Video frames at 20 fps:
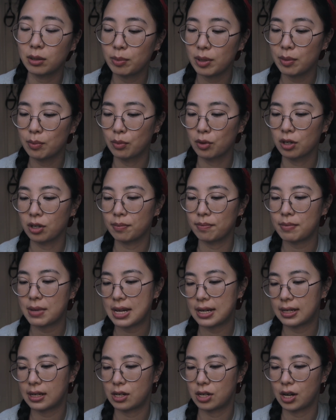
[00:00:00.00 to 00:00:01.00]
bit more
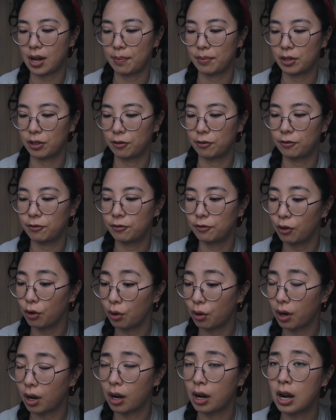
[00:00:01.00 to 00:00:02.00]
meat to chapter
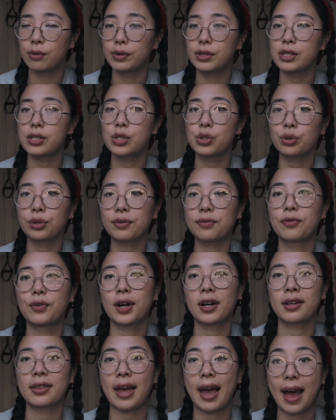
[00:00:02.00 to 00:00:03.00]
4, which is sort of
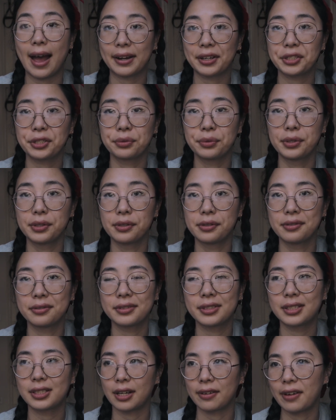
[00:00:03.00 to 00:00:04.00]
where the actual
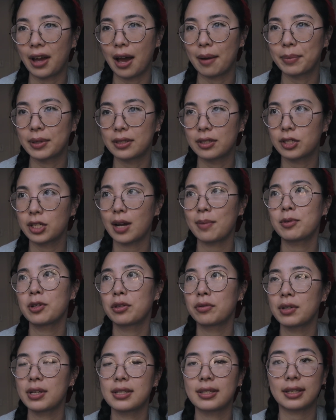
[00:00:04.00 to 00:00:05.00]
stuff happens. Chapter
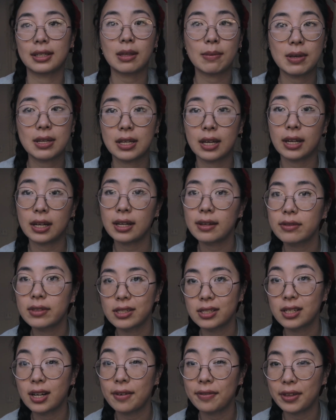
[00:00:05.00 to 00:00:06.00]
3 is like the beginning of the
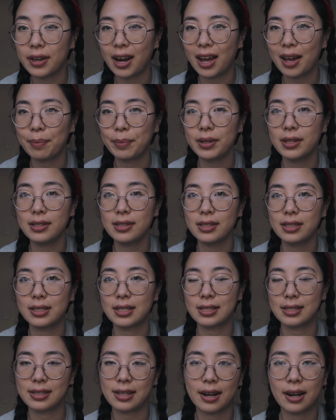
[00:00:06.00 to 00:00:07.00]
stuff that happens
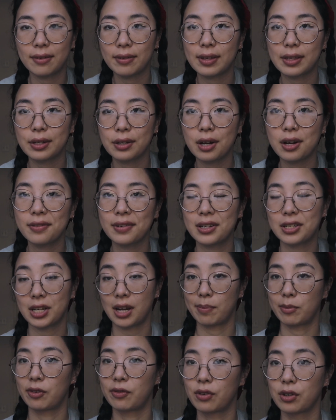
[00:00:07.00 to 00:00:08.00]
to set everything off, and
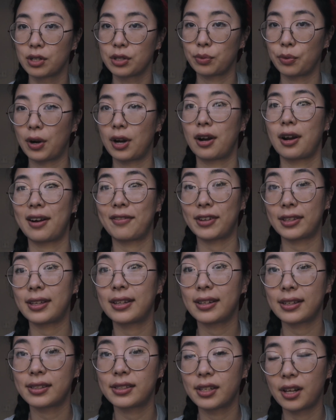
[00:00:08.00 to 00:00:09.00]
chapter 4 is where everything
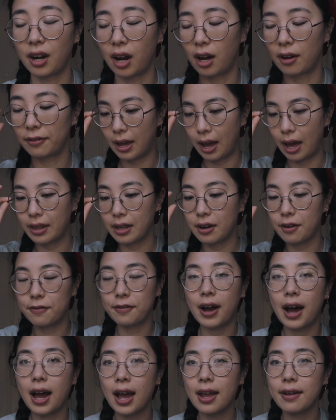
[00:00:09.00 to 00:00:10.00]
gets set off. And then
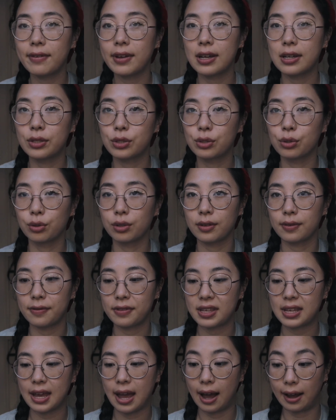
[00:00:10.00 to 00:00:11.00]
5 is sort of
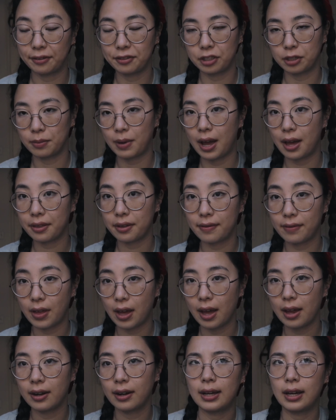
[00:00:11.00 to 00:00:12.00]
the aftermath of
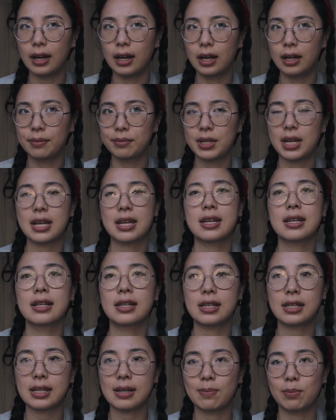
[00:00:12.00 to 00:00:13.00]
that, taking a
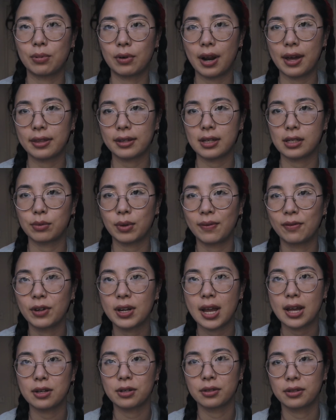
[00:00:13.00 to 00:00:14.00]
deep breath because we've
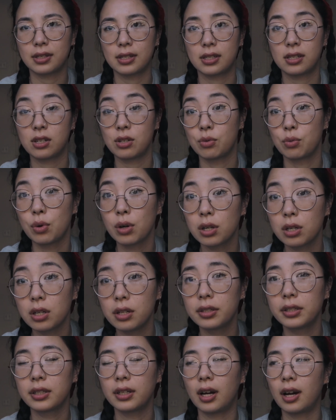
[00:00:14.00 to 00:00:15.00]
re-entered this new
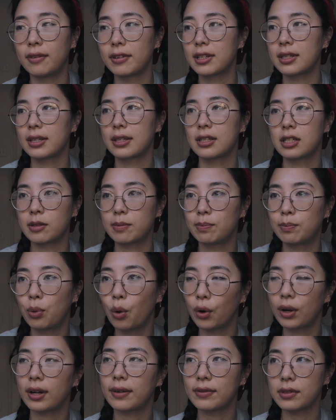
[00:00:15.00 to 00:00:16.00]
world. Obviously, this
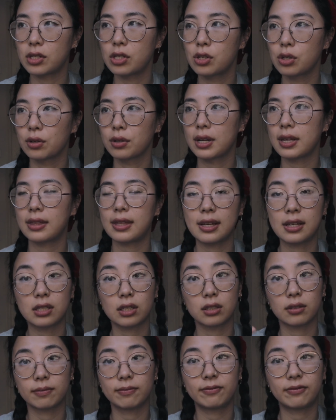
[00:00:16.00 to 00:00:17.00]
point of the story, things
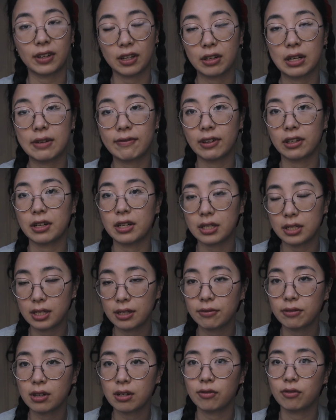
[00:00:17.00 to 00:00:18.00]
are very, very
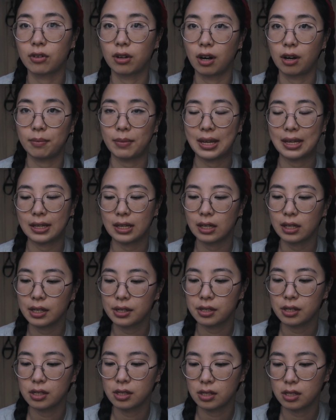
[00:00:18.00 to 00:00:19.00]
different for our main
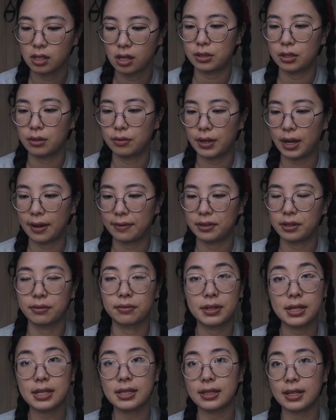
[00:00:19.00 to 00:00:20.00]
characters. So we have to
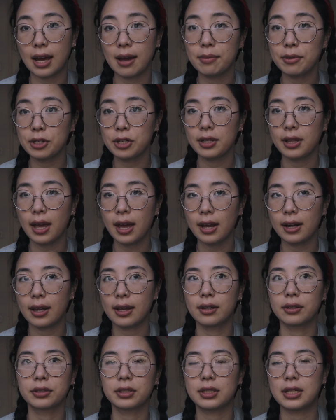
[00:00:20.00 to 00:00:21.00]
reestablish that
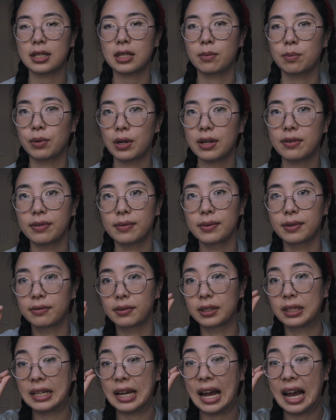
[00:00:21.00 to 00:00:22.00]
and also take a break from the
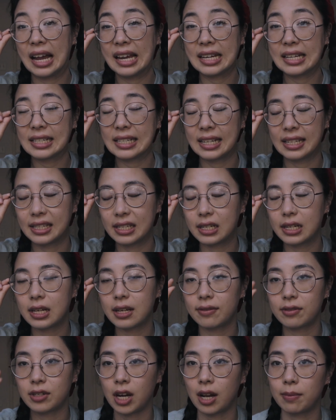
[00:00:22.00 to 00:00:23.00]
really high intensity
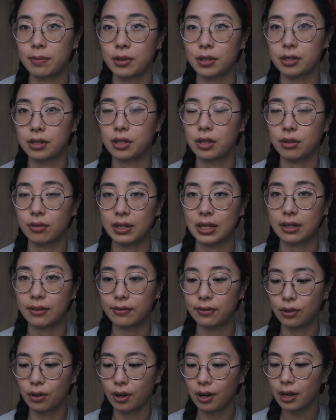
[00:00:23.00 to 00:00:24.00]
of chapters 3 and
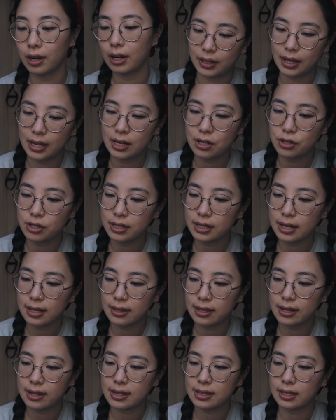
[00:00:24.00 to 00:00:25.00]
4. Interesting
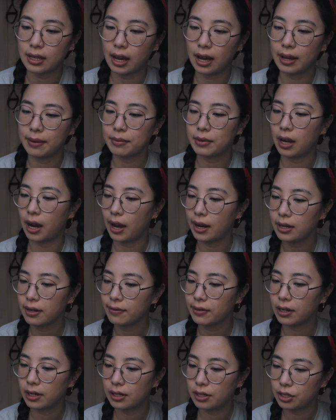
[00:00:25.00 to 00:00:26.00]
thing is, I'm kind of
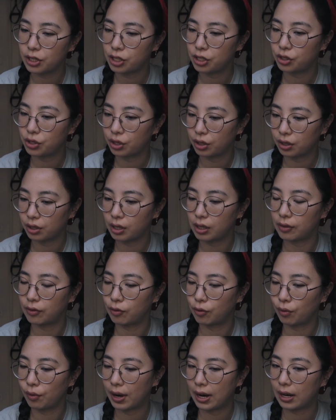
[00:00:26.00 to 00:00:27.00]
unsure of
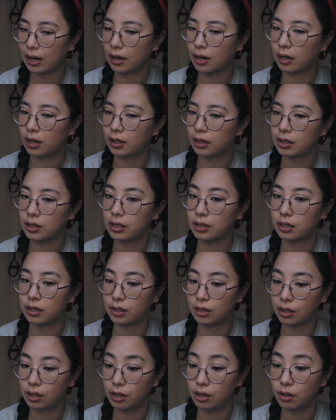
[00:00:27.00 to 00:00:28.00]
where to
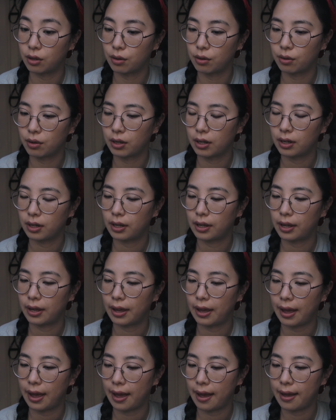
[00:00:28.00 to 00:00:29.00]
go
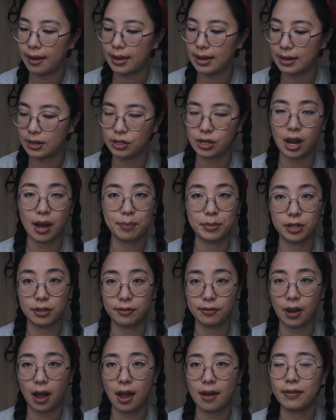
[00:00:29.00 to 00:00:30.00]
in chapter
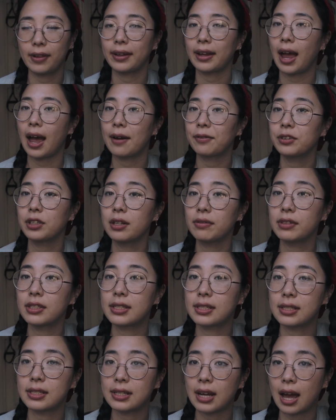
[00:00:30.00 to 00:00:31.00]
5. Like, after I've
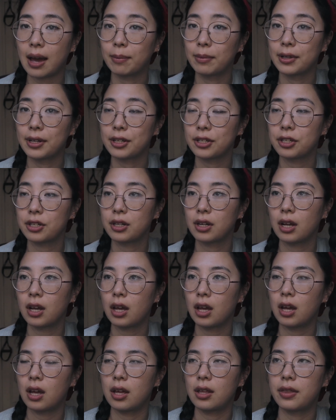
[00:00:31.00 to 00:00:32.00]
established
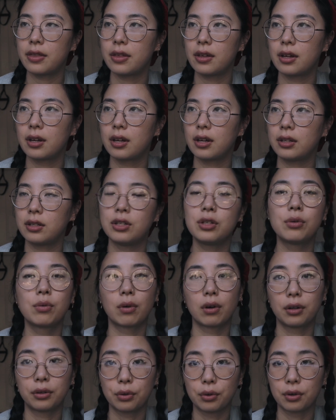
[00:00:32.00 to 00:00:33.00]
the new
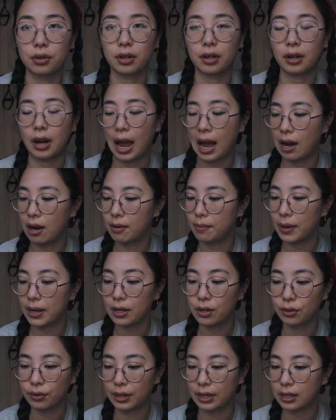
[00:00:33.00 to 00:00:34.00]
world order, how am I
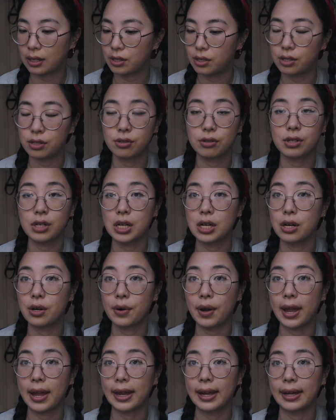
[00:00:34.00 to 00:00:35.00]
going to
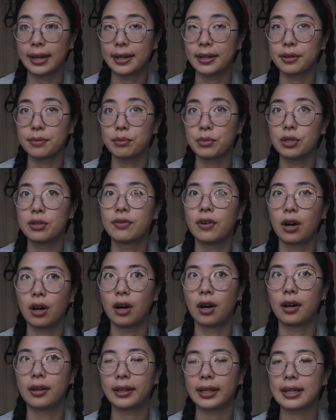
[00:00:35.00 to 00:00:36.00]
go and move
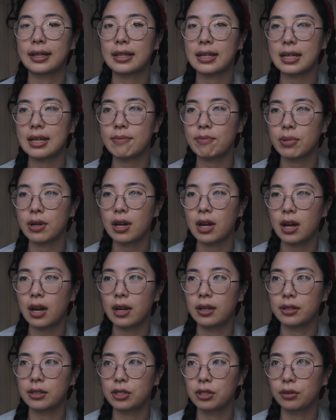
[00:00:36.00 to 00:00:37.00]
on? Like, keep
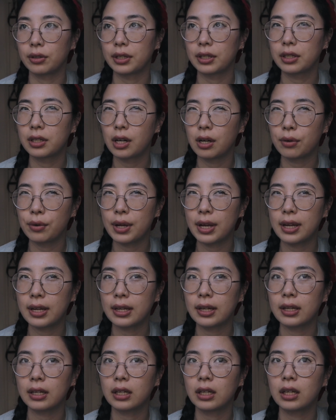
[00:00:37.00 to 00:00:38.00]
the story
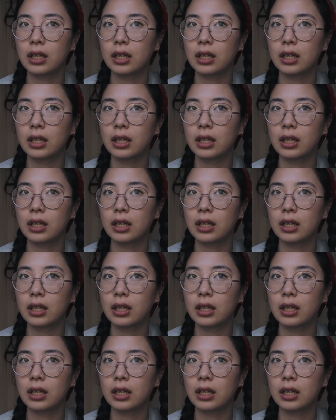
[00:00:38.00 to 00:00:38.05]
going?